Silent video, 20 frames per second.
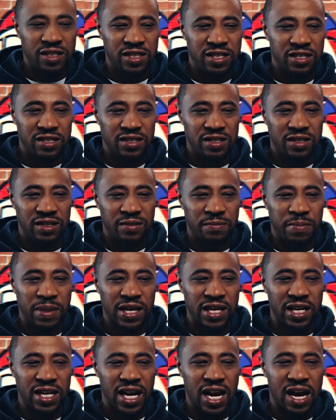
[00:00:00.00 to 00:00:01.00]
Just
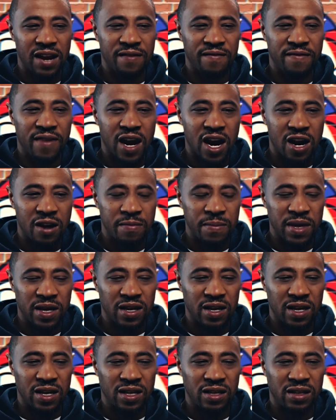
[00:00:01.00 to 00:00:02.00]
being in that
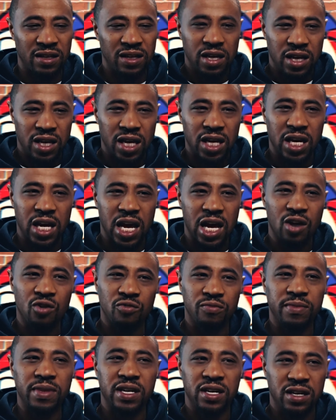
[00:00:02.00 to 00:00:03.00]
environment and, and it
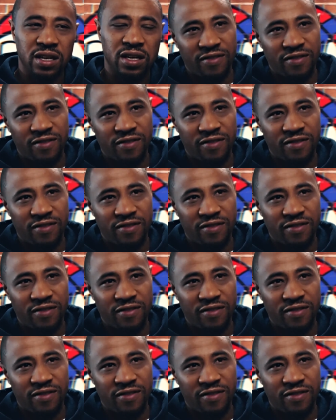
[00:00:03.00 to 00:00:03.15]
helped me.